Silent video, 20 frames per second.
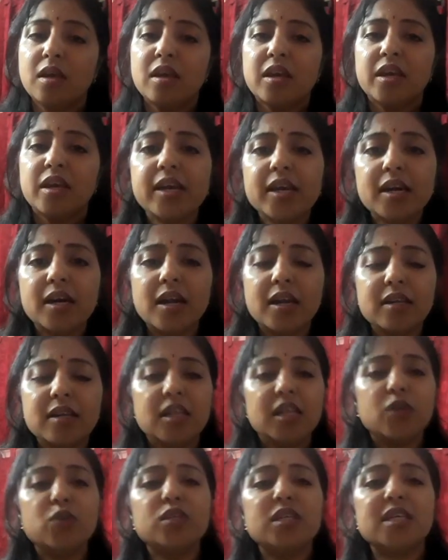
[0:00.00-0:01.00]
Here
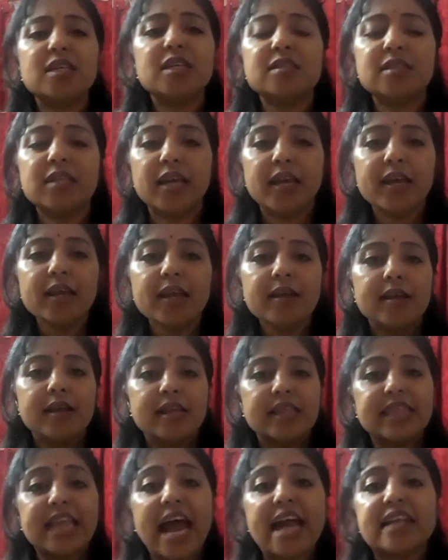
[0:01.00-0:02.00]
you just see
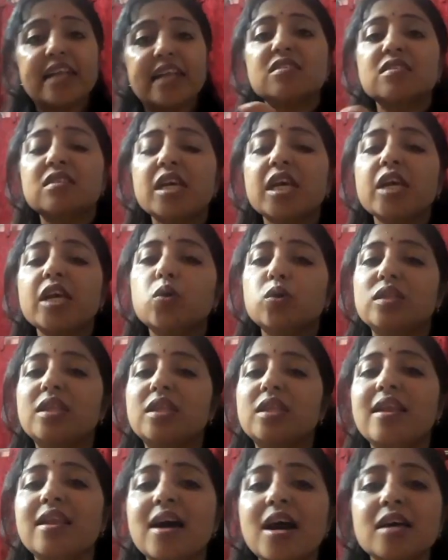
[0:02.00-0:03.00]
that CO,
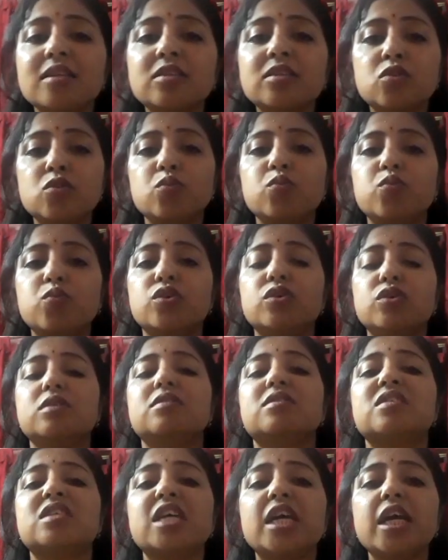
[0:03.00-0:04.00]
the last word
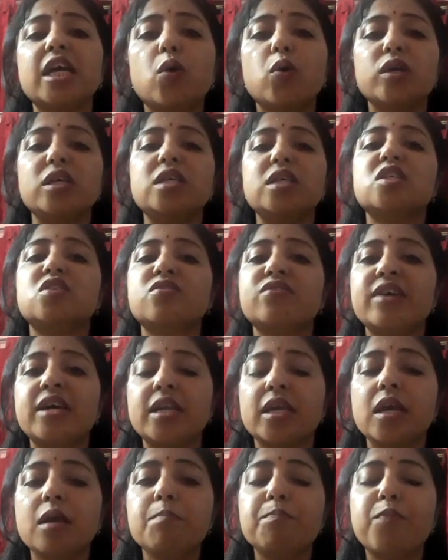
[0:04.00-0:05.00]
CO is
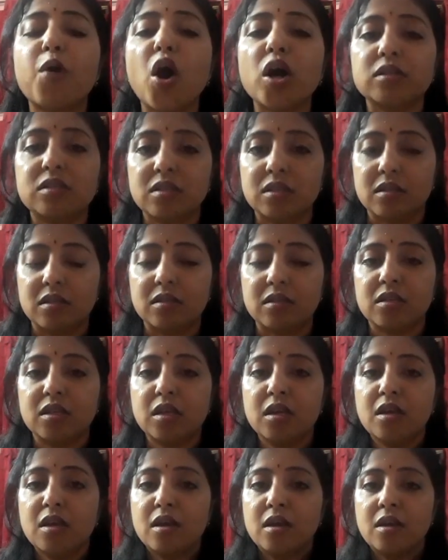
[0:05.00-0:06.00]
very important.
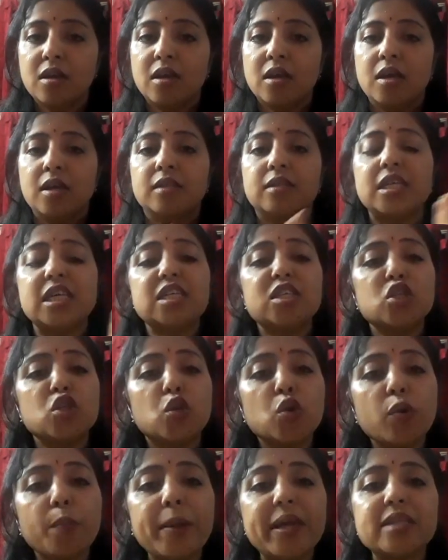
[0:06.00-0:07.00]
This
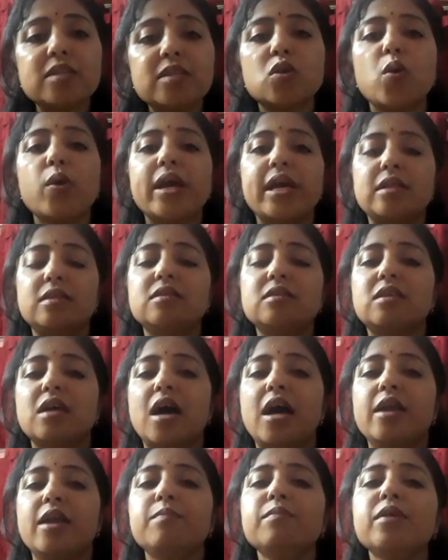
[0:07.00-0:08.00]
Rubisco
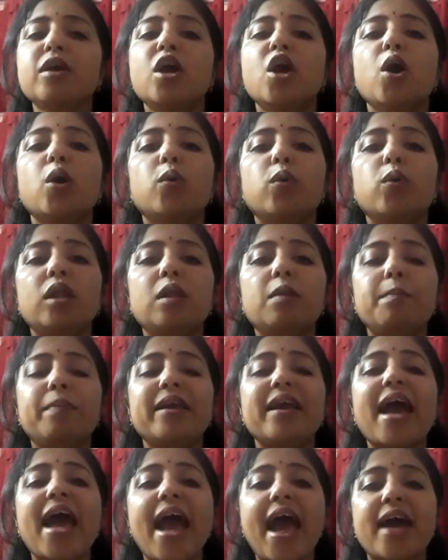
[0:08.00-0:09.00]
enzyme will be